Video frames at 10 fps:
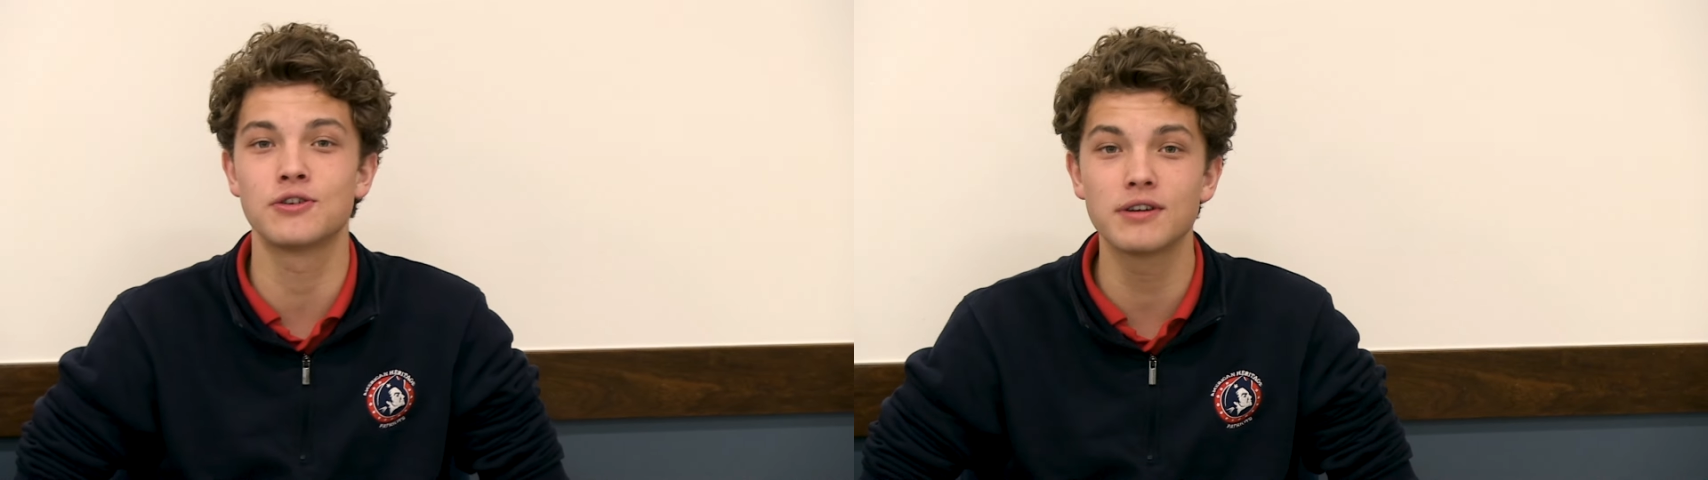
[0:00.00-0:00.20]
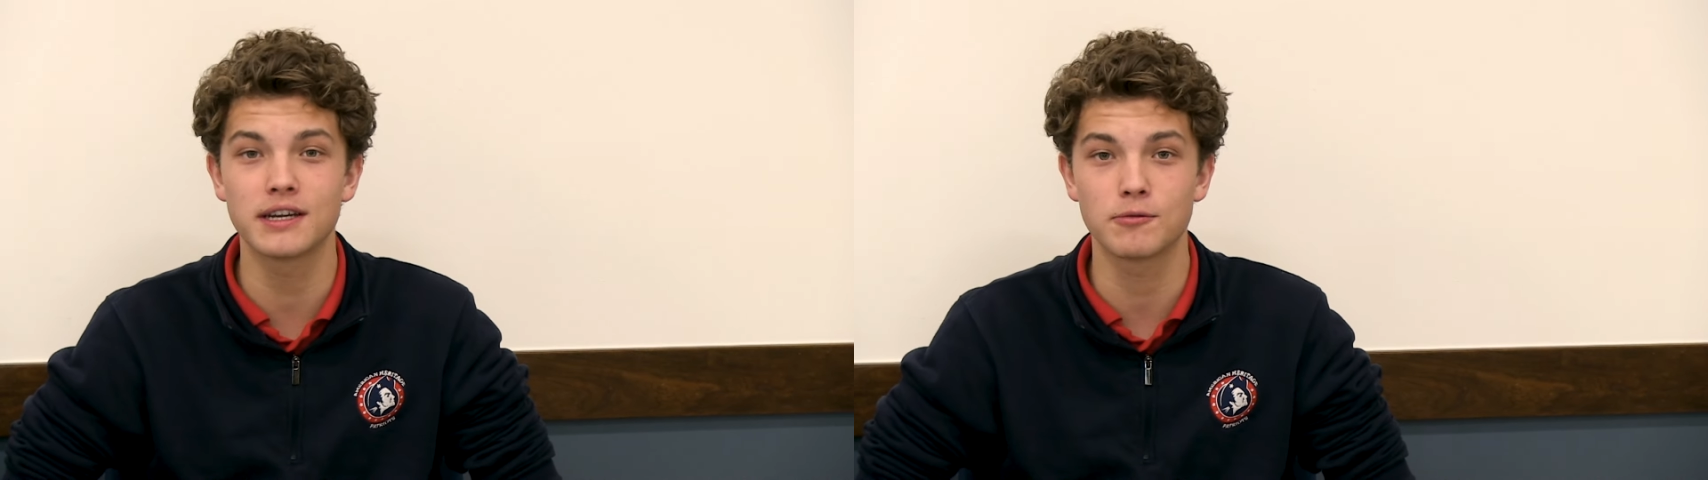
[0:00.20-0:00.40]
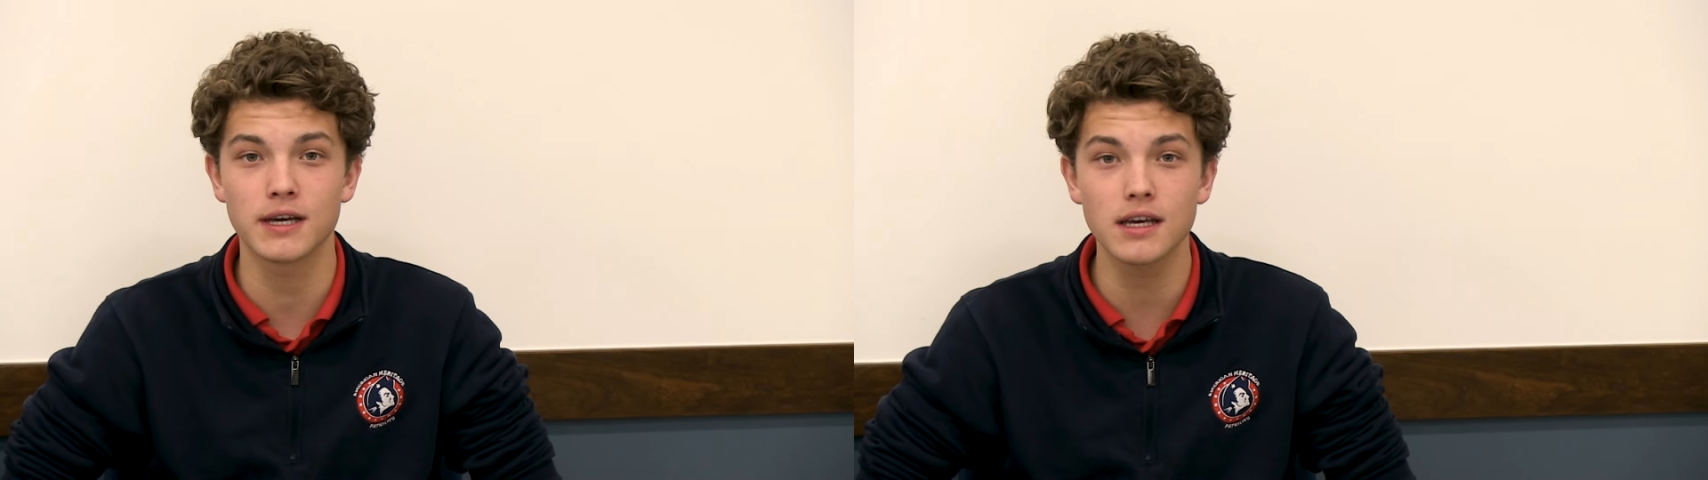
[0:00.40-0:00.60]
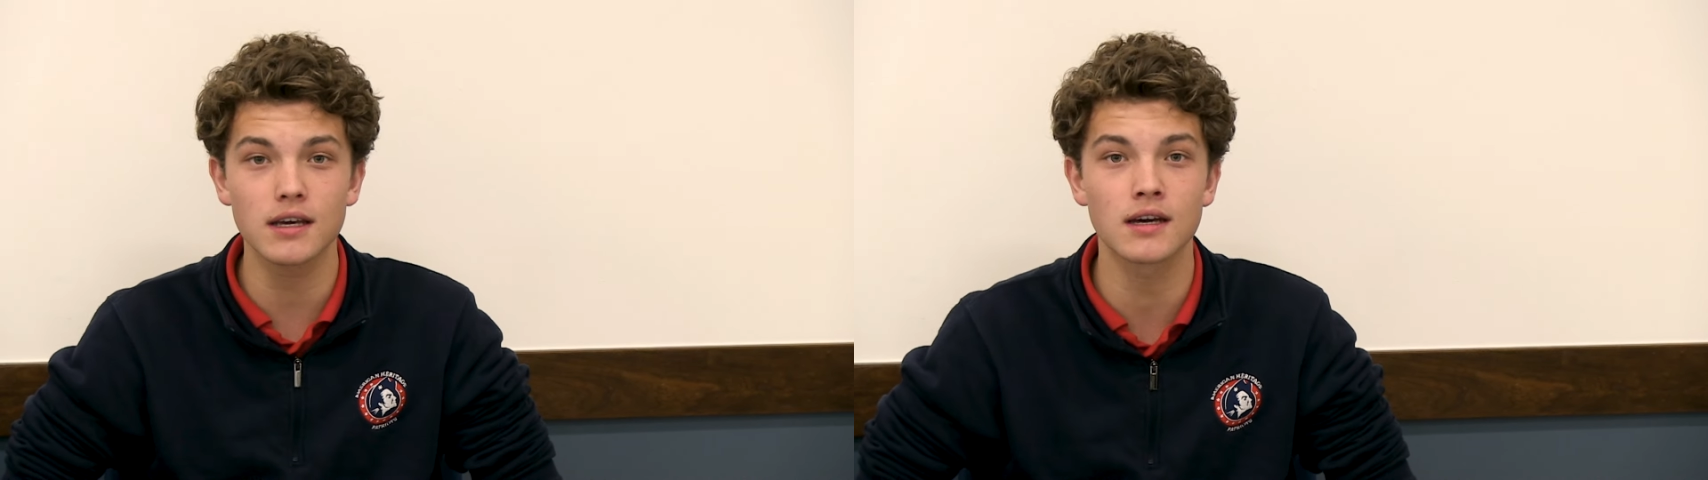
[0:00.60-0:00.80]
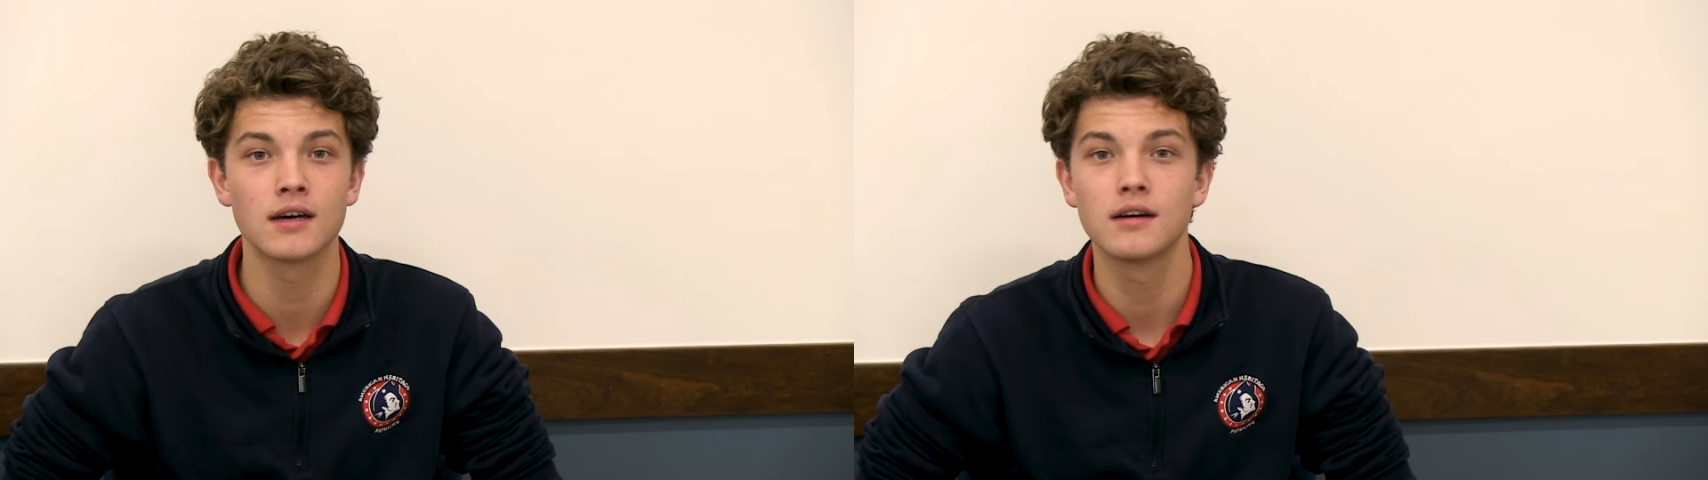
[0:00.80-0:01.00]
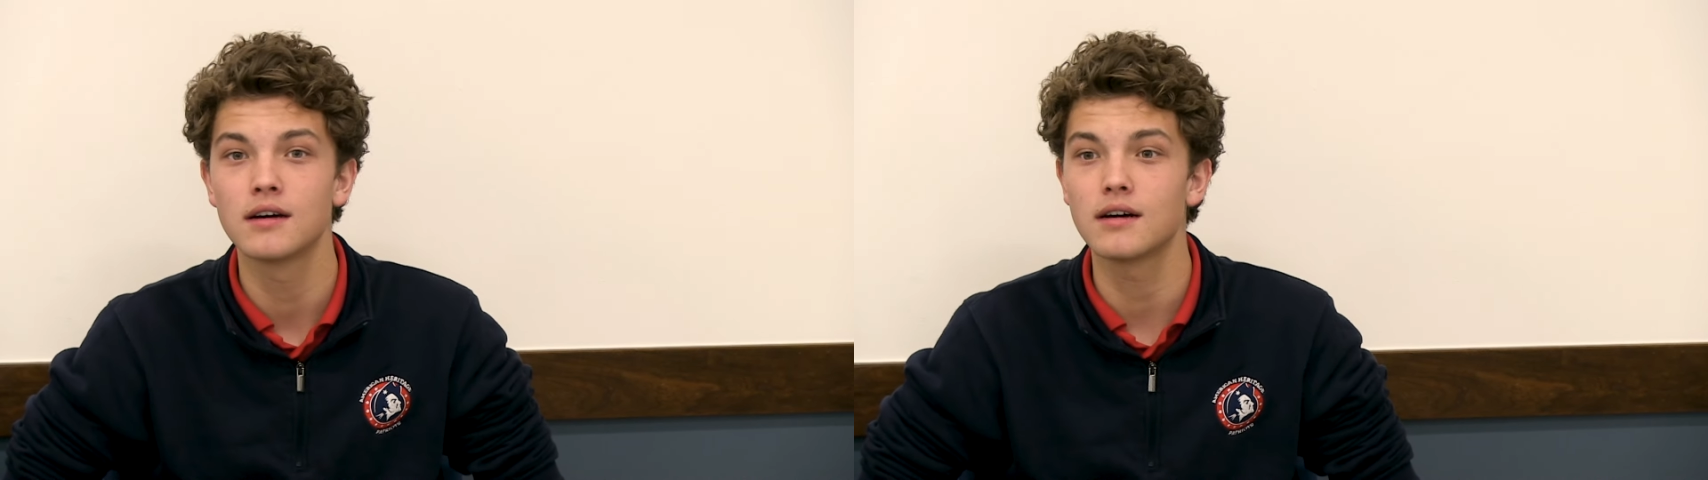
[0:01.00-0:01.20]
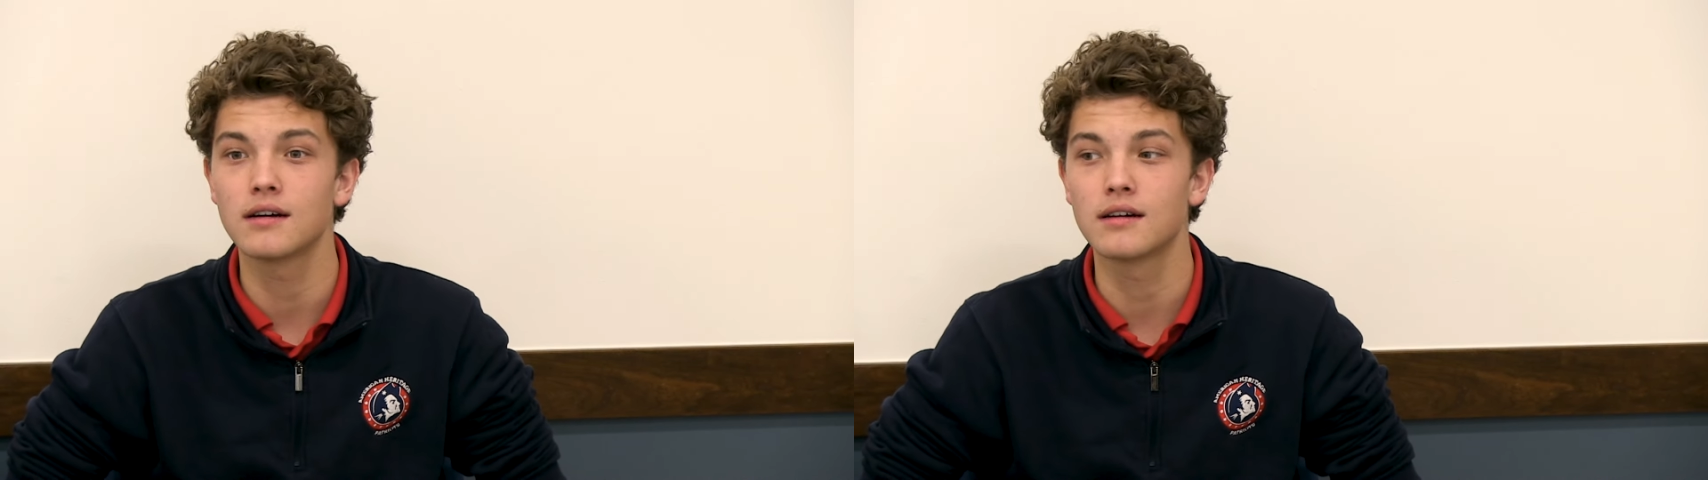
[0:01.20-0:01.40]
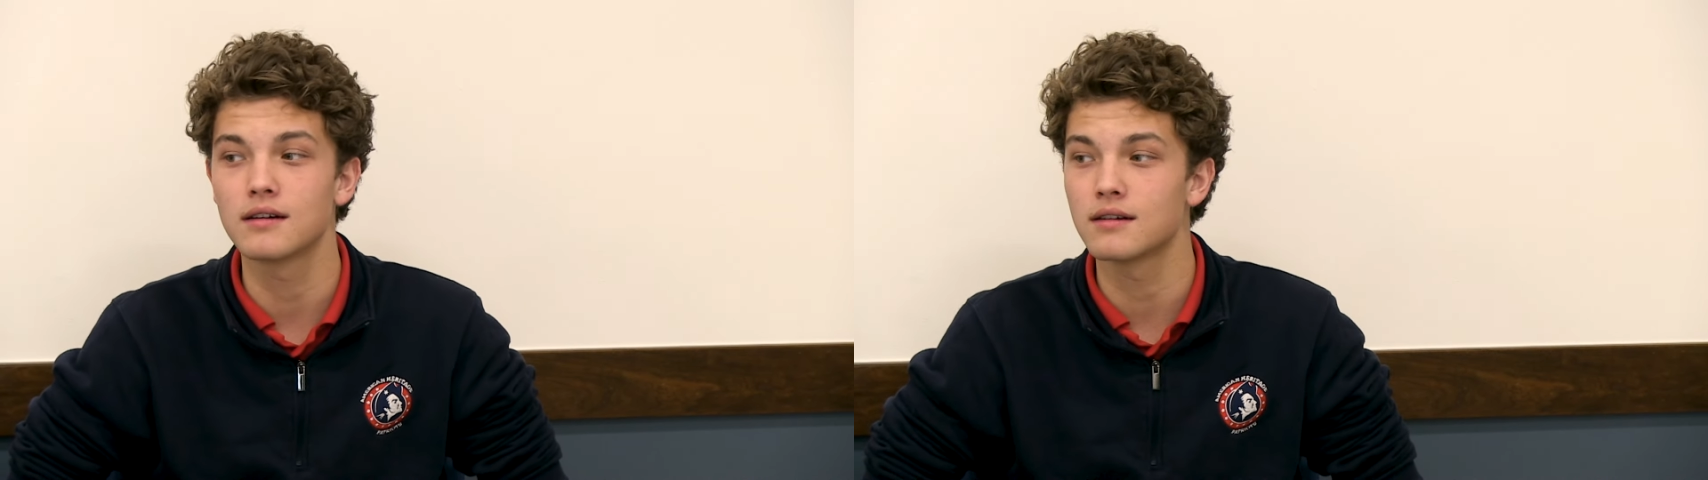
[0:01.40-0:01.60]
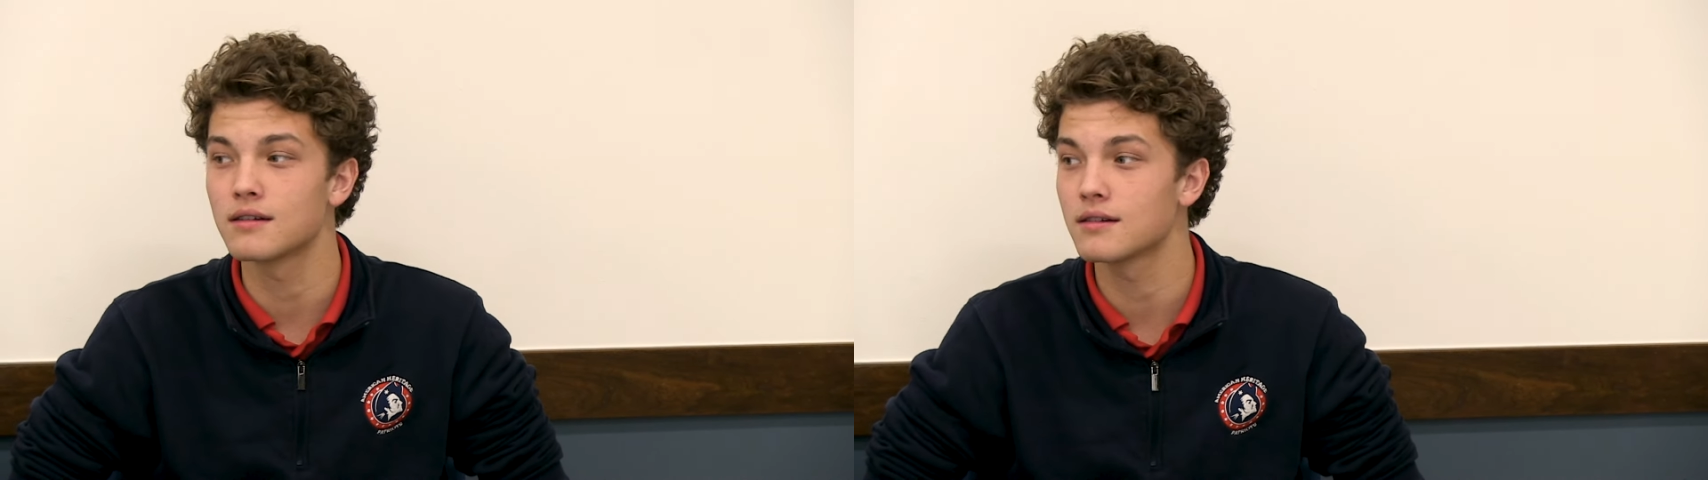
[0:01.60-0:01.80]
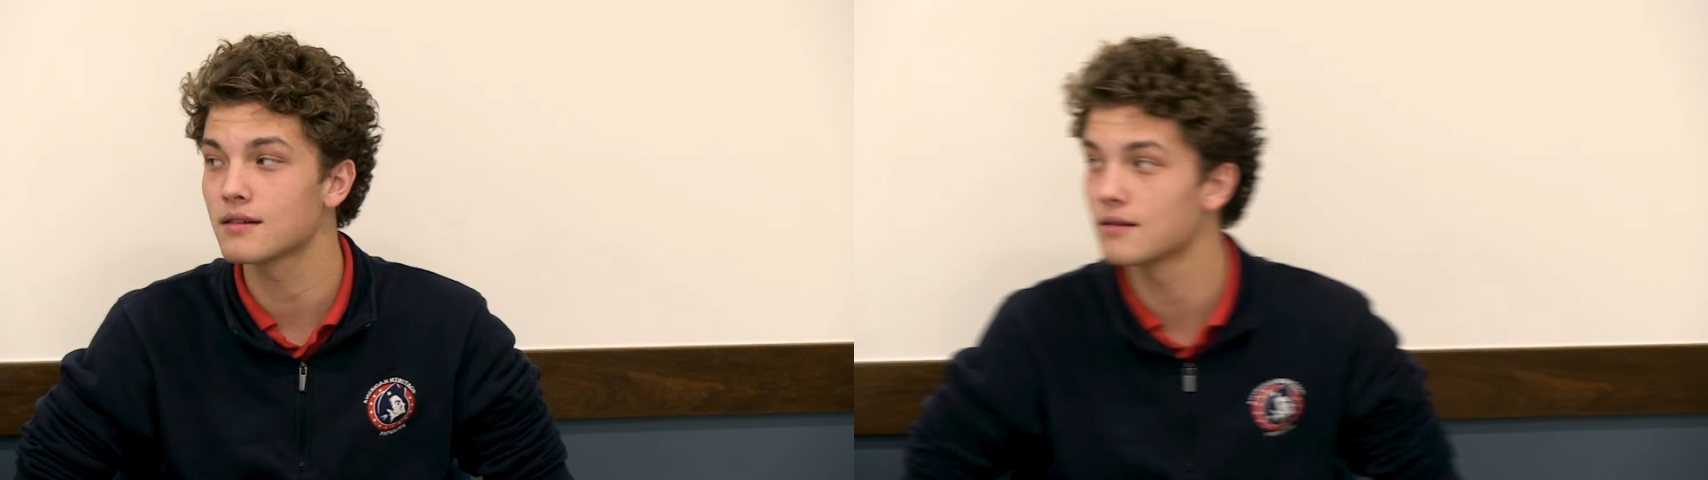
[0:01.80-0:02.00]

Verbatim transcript: Unity Week. Uh...